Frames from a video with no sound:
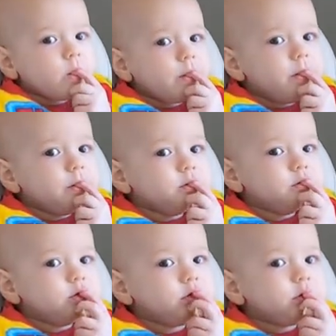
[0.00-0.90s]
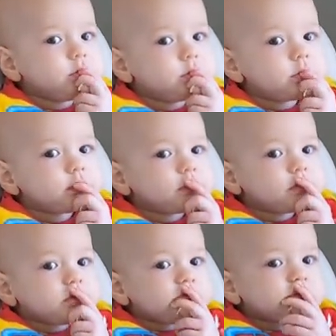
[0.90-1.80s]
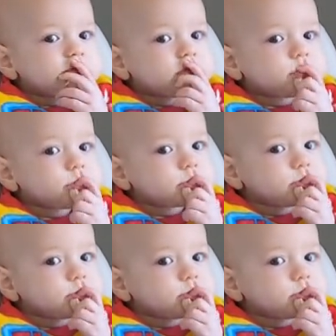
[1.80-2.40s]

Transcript: to go visit them and take them dinner